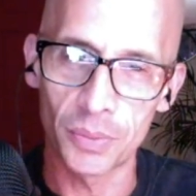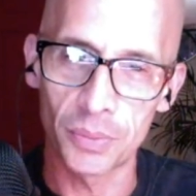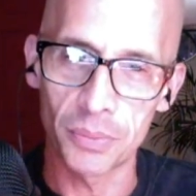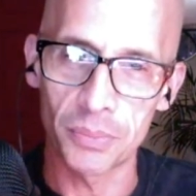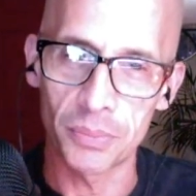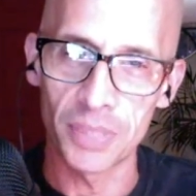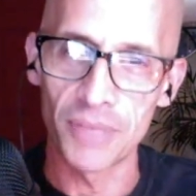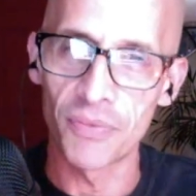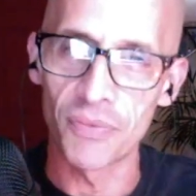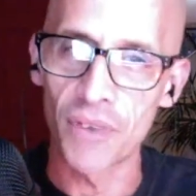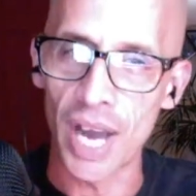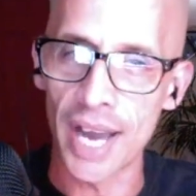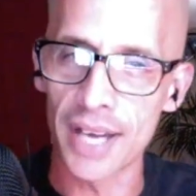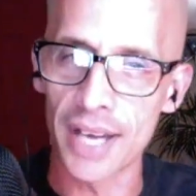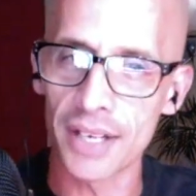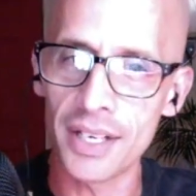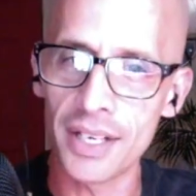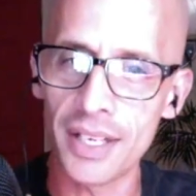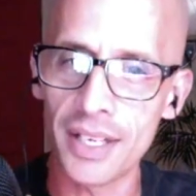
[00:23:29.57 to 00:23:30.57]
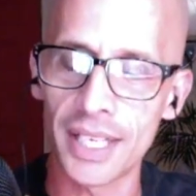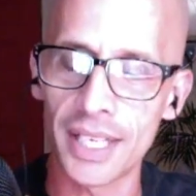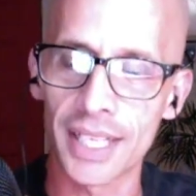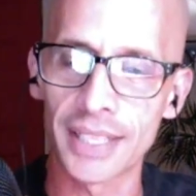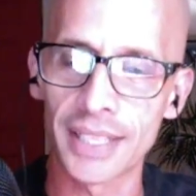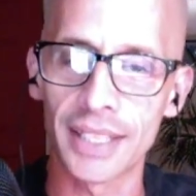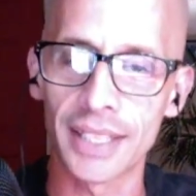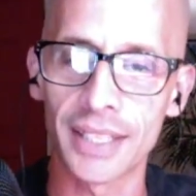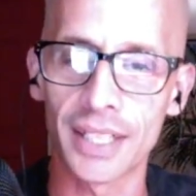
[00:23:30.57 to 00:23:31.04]
be fired,
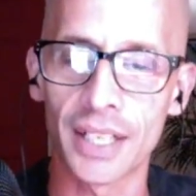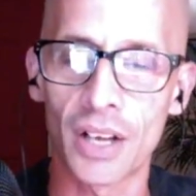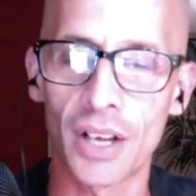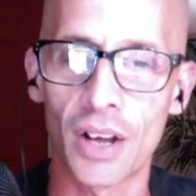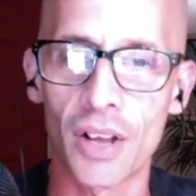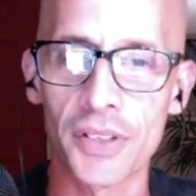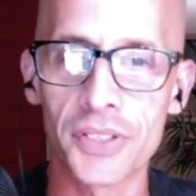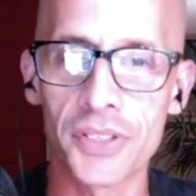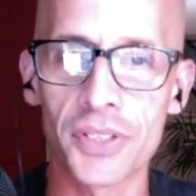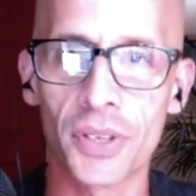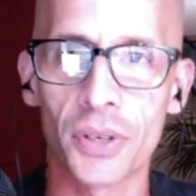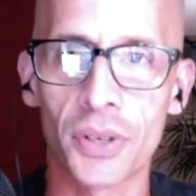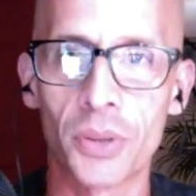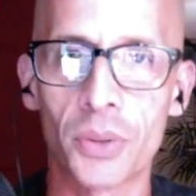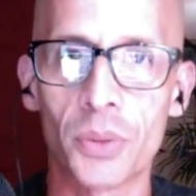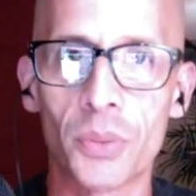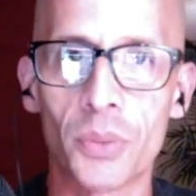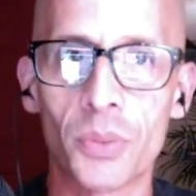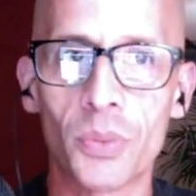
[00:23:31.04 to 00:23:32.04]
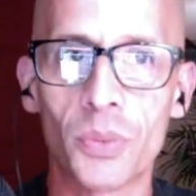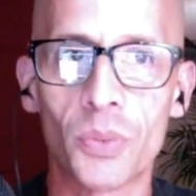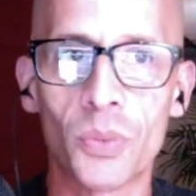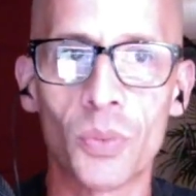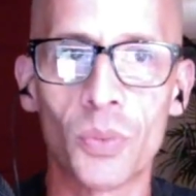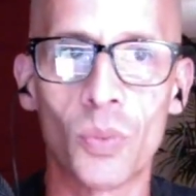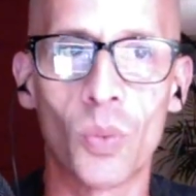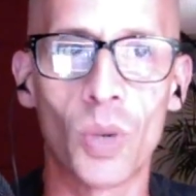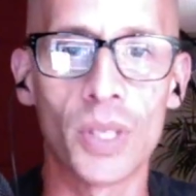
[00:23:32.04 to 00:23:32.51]
and also
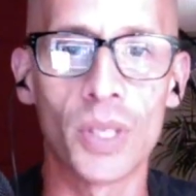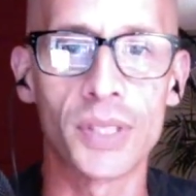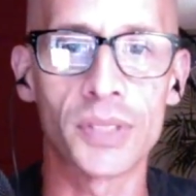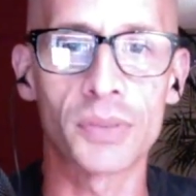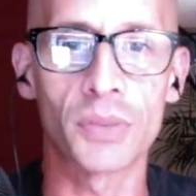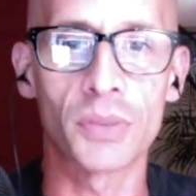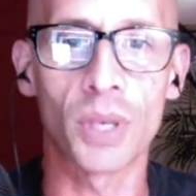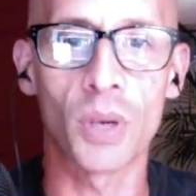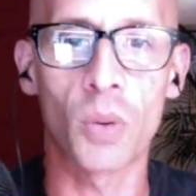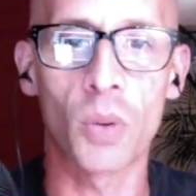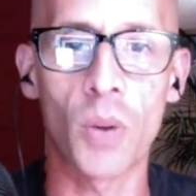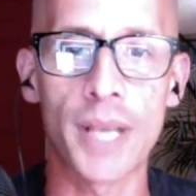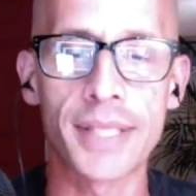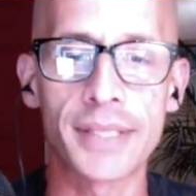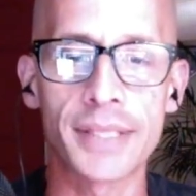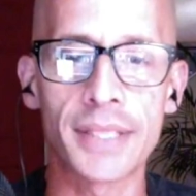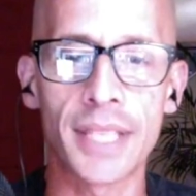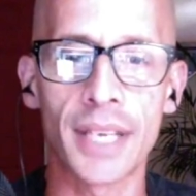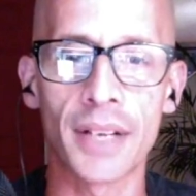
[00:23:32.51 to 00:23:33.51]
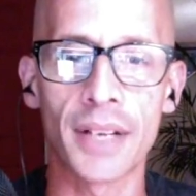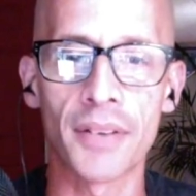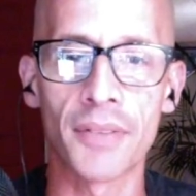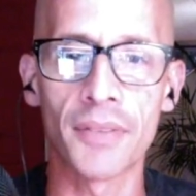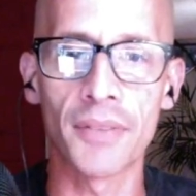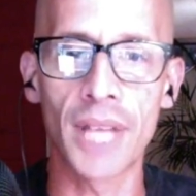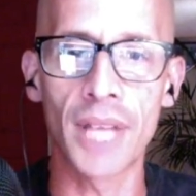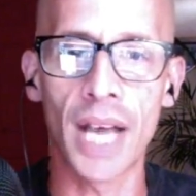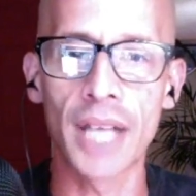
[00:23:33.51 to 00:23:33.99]
was requesting
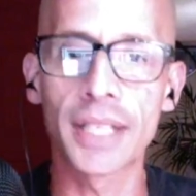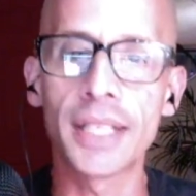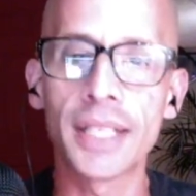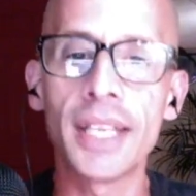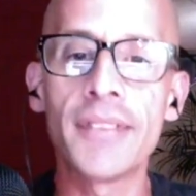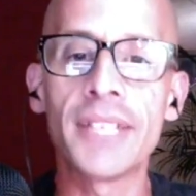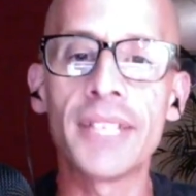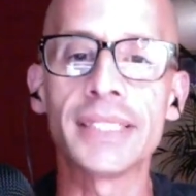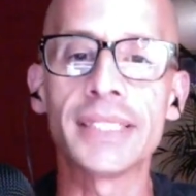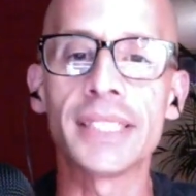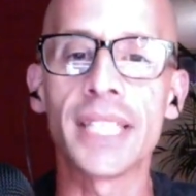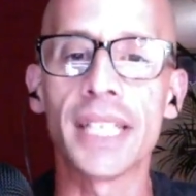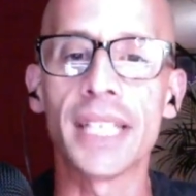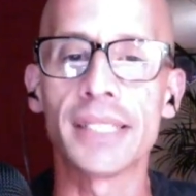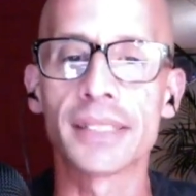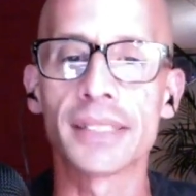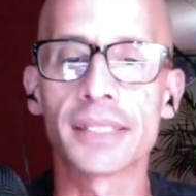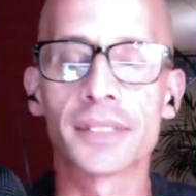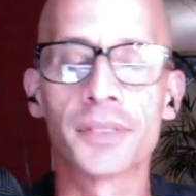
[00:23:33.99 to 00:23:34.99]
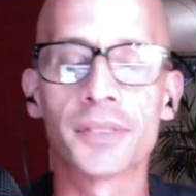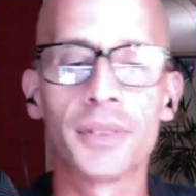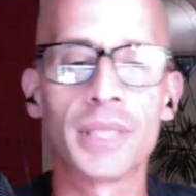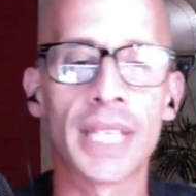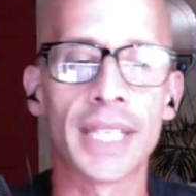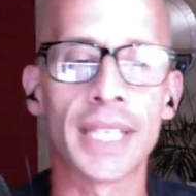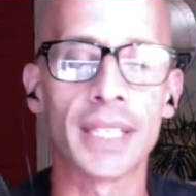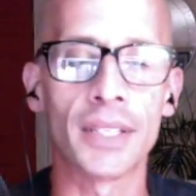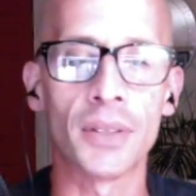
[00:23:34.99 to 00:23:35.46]
good evening, Denise,
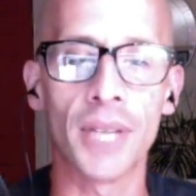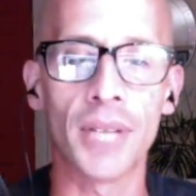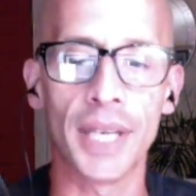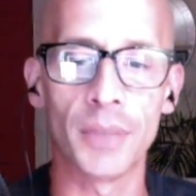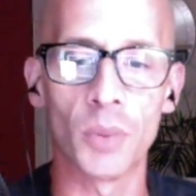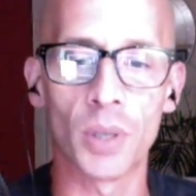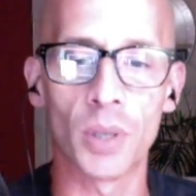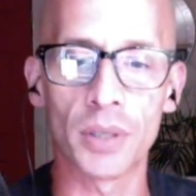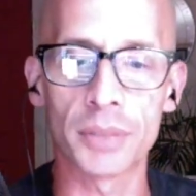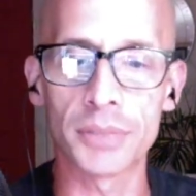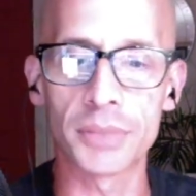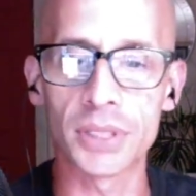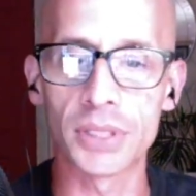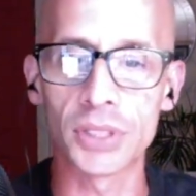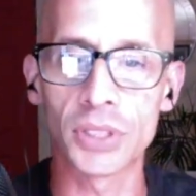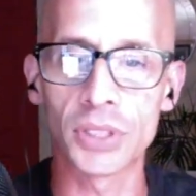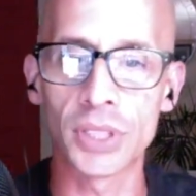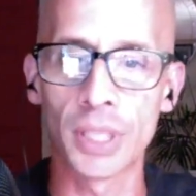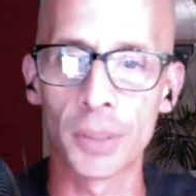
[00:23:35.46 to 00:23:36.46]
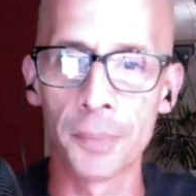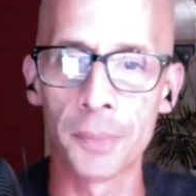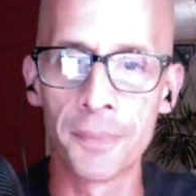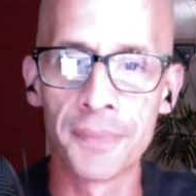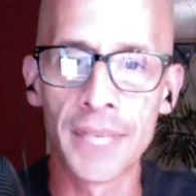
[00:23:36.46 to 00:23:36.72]
thank you and welcome to the show.